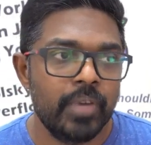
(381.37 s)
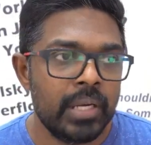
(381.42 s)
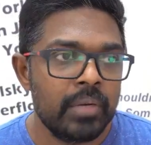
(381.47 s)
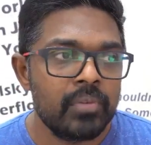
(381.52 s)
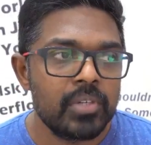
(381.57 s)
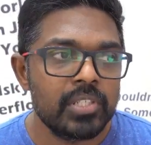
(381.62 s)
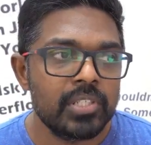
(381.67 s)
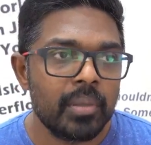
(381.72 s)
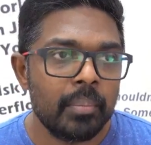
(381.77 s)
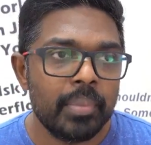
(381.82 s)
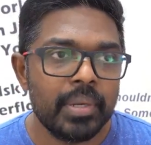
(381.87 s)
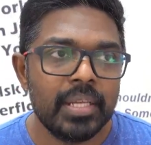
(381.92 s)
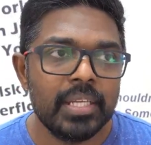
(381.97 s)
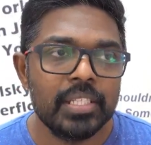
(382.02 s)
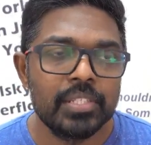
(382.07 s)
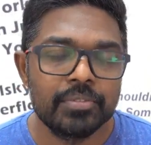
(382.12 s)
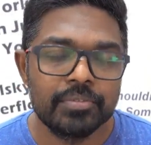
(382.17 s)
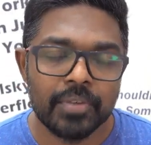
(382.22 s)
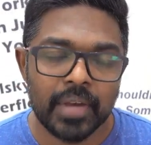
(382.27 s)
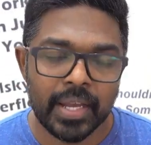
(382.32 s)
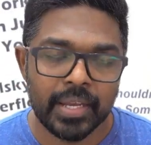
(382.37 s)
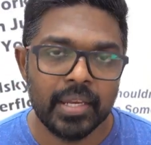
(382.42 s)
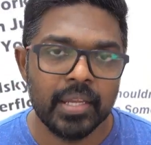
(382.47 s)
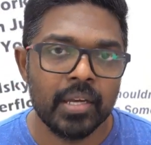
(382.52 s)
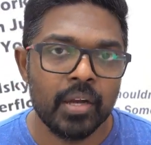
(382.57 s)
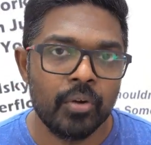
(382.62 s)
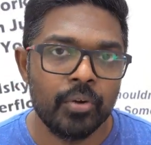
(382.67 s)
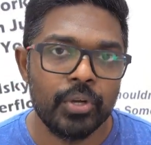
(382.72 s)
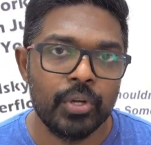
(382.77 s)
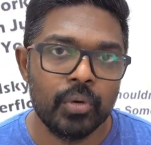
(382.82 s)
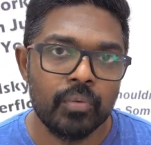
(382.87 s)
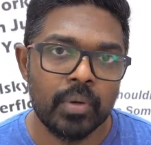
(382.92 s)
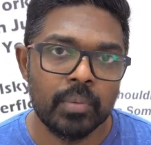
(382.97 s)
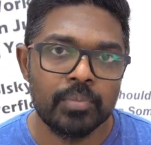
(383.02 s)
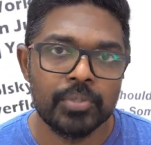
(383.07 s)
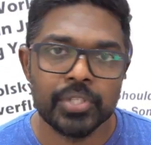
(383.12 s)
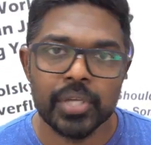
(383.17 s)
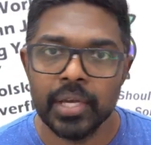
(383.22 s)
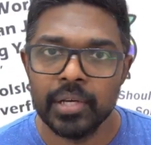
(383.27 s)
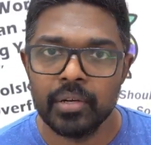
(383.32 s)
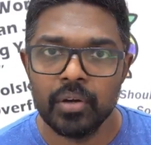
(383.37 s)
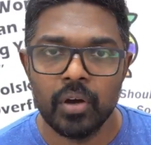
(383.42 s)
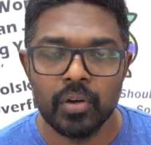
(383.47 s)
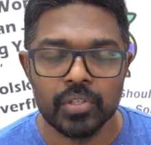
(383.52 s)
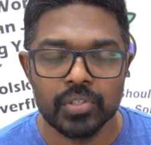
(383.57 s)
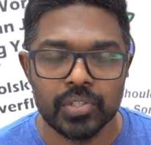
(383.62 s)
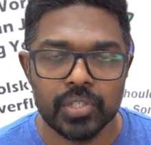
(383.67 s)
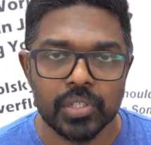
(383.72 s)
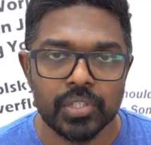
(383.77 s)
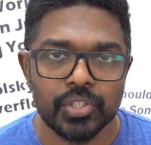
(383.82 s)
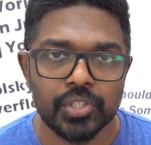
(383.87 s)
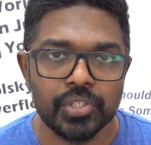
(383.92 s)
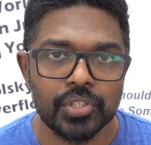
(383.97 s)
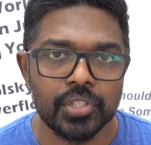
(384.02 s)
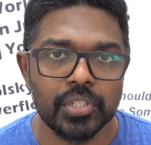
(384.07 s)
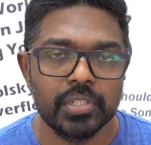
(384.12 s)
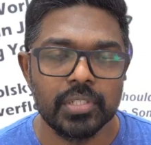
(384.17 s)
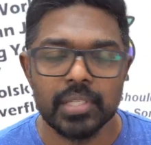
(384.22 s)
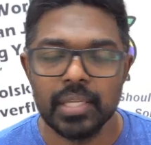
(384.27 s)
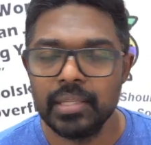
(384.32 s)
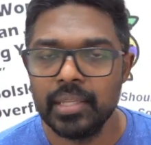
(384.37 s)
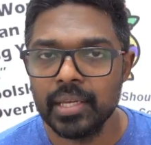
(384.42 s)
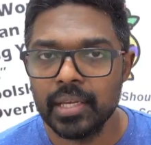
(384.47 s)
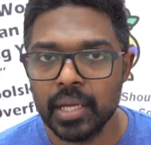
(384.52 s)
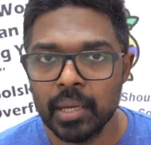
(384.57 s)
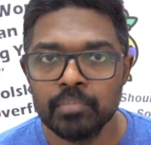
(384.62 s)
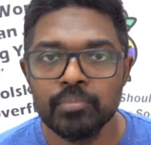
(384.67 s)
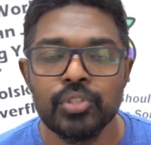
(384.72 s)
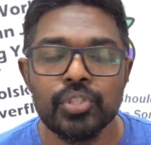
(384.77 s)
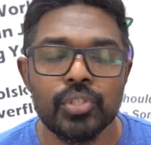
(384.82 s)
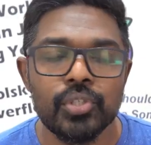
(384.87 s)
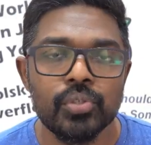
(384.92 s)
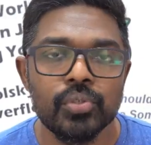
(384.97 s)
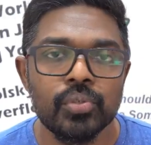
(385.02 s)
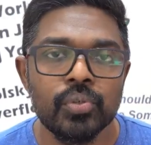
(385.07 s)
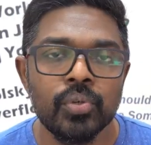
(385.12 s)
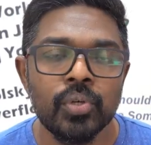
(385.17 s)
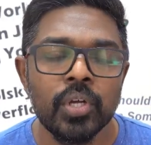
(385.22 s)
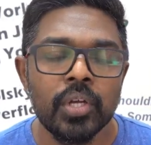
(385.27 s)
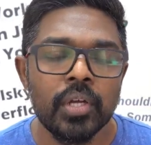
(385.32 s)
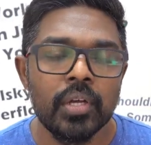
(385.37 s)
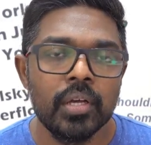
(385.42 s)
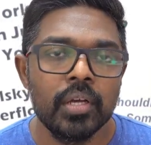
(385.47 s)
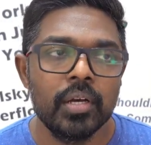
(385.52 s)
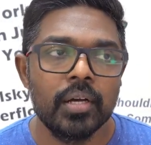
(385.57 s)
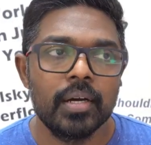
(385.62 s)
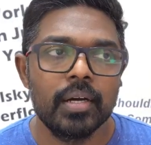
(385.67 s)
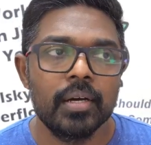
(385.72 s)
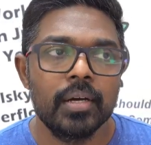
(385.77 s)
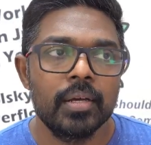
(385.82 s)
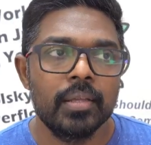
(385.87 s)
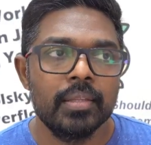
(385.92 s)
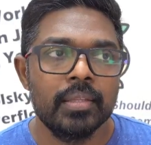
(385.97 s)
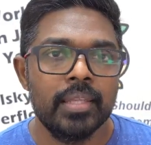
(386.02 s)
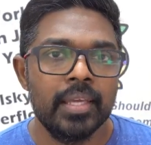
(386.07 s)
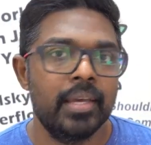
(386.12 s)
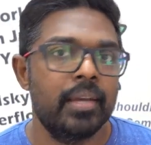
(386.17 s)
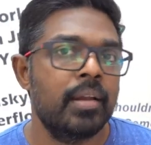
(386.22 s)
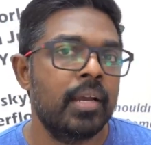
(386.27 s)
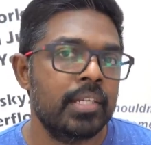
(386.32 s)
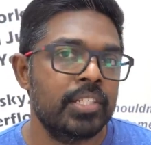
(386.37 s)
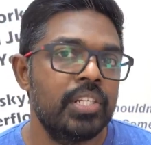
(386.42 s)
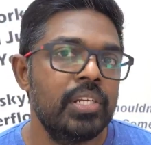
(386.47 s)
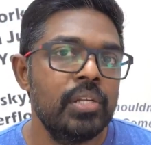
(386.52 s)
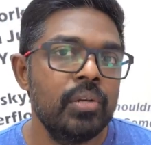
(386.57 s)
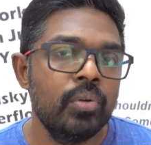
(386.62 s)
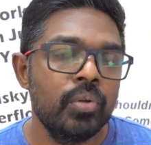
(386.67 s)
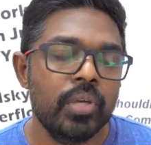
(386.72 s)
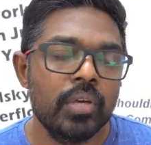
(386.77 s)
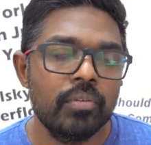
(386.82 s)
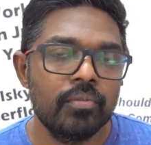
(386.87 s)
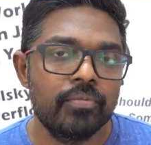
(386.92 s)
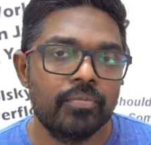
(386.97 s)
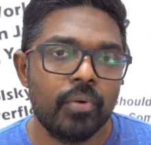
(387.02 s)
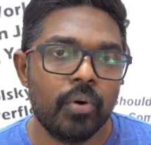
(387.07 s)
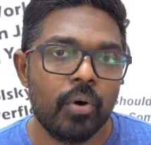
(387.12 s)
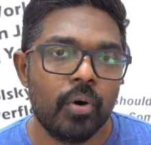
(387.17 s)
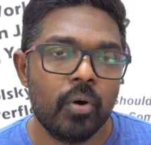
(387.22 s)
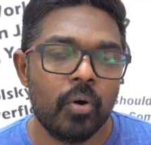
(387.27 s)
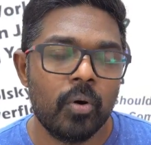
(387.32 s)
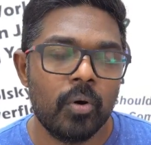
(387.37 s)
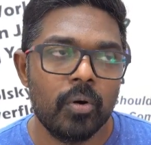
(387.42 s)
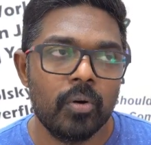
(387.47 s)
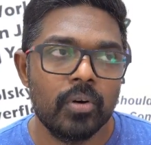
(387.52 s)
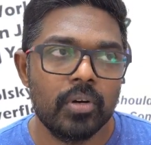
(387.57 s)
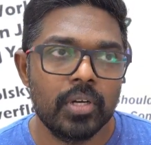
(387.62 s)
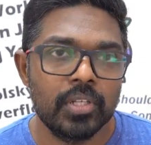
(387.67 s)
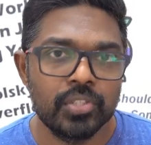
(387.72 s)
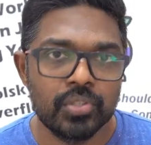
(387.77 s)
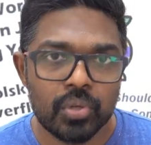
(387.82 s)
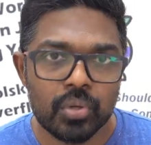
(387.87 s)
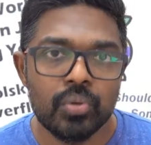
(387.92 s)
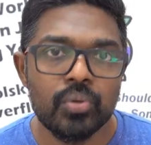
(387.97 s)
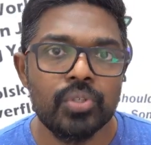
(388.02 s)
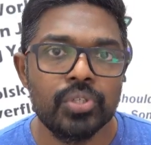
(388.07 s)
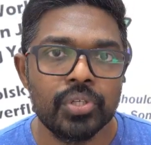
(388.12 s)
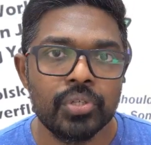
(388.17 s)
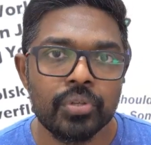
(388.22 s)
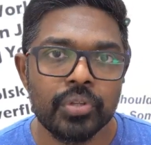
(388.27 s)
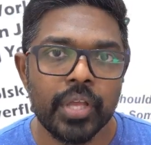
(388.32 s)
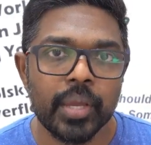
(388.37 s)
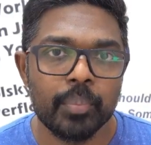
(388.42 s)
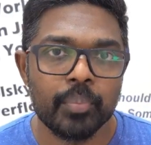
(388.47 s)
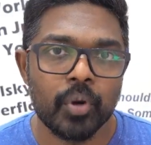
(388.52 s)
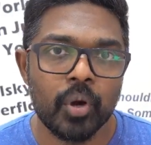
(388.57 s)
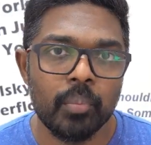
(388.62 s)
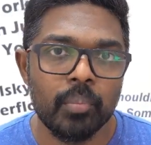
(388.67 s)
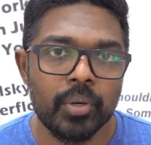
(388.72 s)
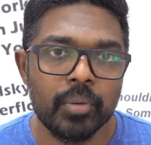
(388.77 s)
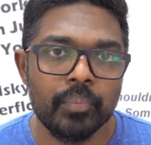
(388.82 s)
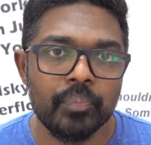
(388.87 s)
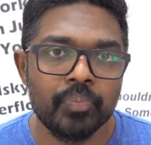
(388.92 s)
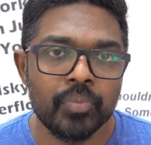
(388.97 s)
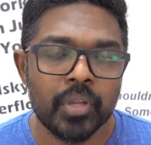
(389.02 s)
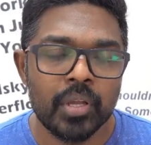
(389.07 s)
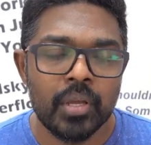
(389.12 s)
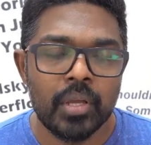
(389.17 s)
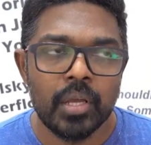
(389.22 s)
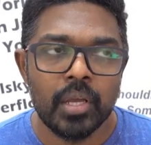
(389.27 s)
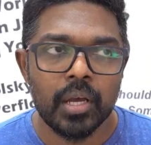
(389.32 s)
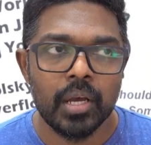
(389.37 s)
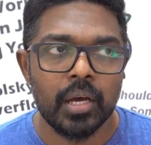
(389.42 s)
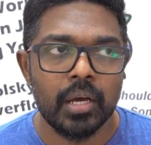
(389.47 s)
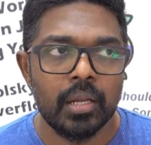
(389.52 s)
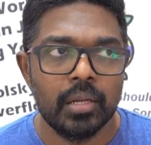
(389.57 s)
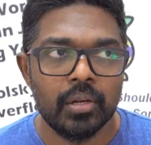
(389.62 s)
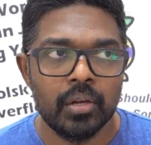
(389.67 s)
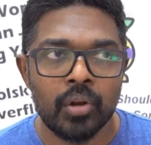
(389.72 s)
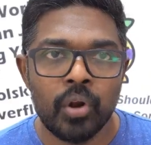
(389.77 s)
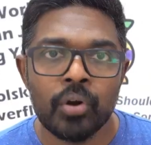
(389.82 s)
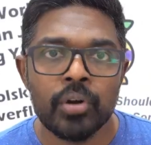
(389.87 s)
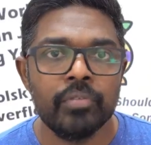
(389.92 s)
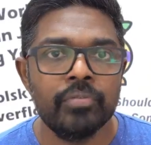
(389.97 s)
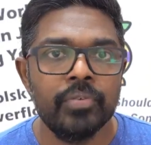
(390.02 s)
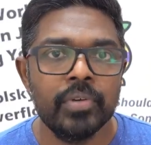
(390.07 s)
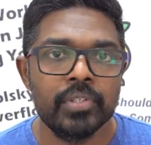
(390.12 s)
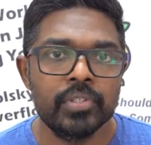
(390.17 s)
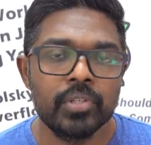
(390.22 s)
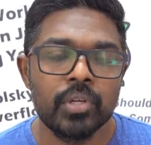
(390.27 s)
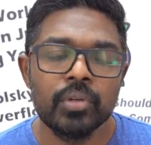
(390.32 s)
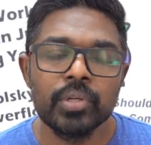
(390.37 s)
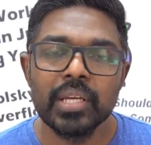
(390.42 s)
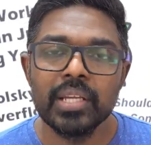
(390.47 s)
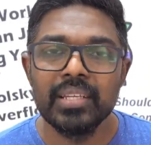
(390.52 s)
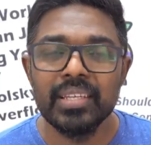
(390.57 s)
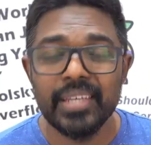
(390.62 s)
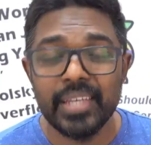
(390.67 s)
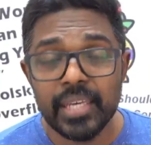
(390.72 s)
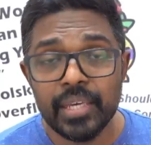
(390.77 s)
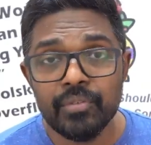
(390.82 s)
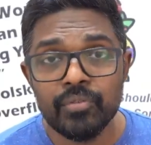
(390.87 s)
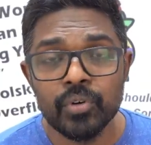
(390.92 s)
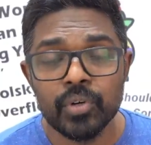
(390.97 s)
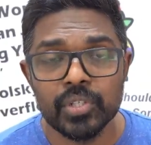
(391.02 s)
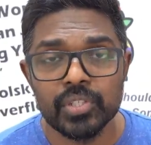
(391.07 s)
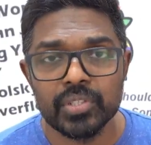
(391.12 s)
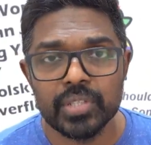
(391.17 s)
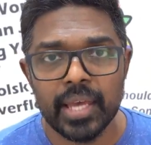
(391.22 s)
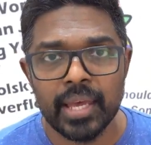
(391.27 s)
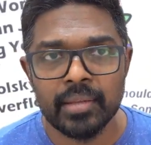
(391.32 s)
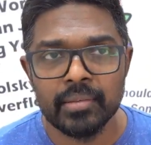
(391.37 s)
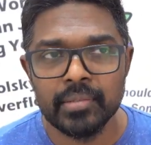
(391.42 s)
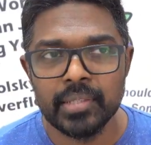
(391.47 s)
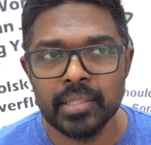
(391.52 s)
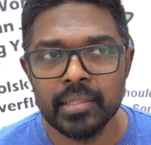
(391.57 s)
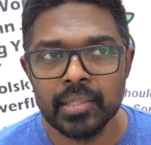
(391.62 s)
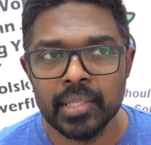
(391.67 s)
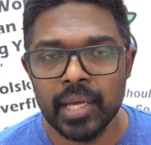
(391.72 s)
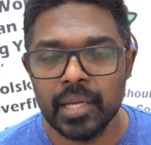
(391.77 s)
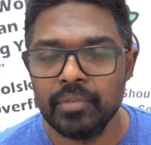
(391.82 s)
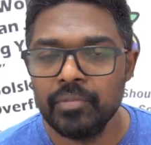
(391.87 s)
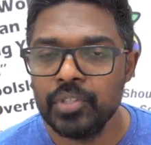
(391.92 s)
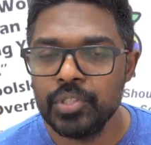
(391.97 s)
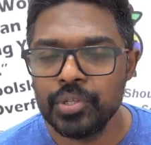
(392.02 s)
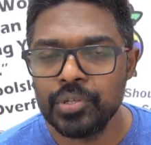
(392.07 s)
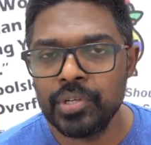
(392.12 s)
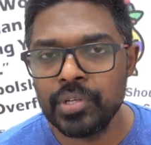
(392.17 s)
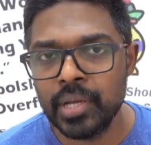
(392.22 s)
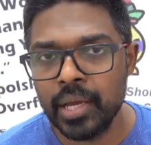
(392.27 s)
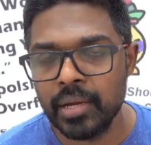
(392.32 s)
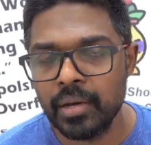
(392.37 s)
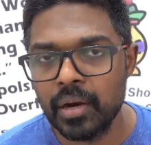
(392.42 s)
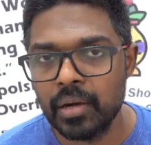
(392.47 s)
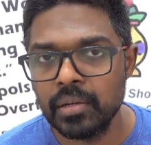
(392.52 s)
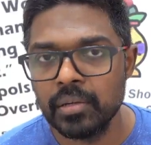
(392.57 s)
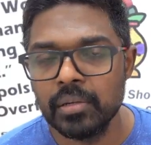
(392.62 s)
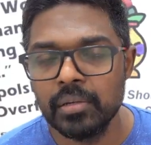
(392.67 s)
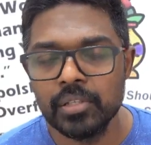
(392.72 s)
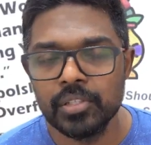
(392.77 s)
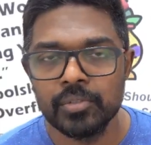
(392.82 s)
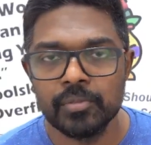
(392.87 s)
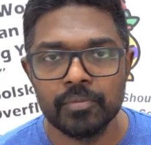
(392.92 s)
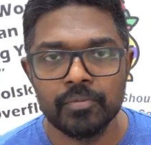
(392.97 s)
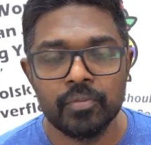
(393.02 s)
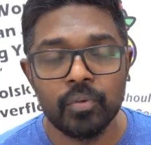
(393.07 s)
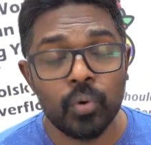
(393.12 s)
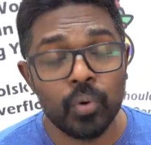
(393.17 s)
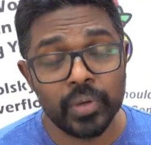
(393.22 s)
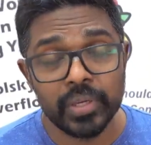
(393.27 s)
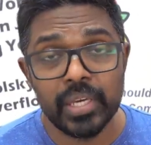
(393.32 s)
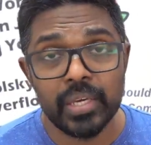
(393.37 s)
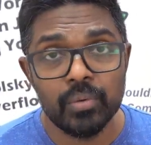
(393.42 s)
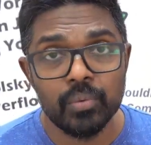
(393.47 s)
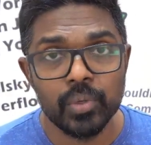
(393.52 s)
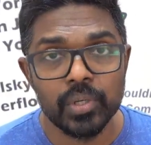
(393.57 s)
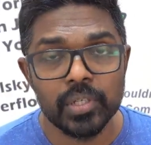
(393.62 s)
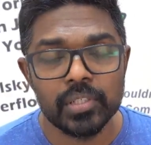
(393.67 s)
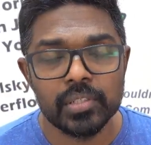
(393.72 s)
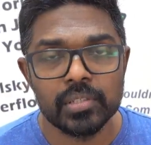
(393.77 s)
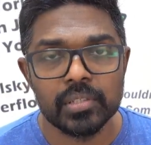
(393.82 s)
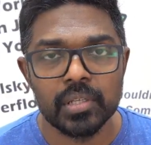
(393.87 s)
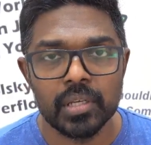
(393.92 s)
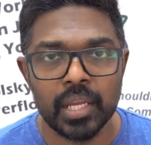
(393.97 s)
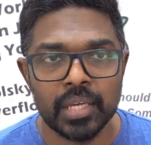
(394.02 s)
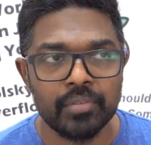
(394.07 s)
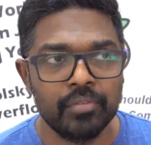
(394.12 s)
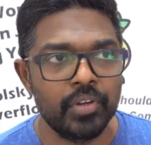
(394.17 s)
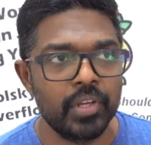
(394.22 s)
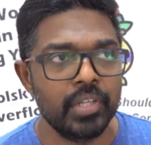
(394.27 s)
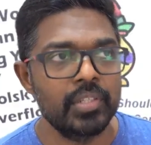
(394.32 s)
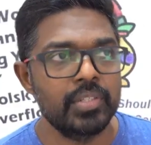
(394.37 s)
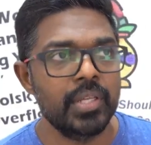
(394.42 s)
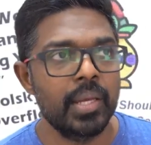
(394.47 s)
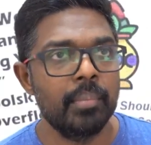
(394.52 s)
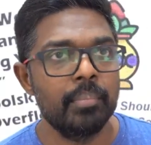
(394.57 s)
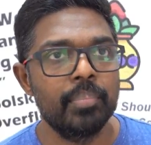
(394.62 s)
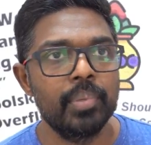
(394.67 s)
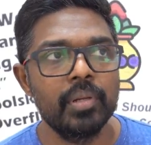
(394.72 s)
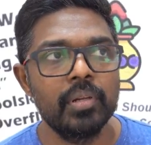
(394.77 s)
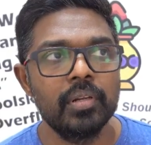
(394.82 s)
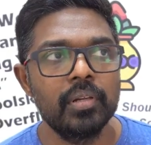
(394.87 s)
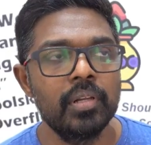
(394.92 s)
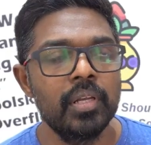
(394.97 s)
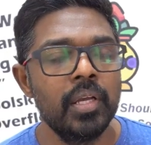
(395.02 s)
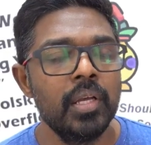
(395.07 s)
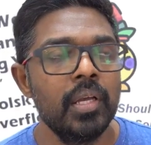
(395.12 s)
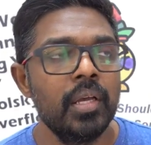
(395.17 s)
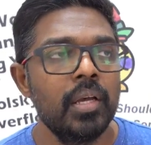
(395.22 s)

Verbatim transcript: whenever somebody is finding out your website on search engines and they come to you, uh, they are actually looking for a solution to their problem. A uh, lot of us look at keywords and think that we should write articles for keywords. Like for example,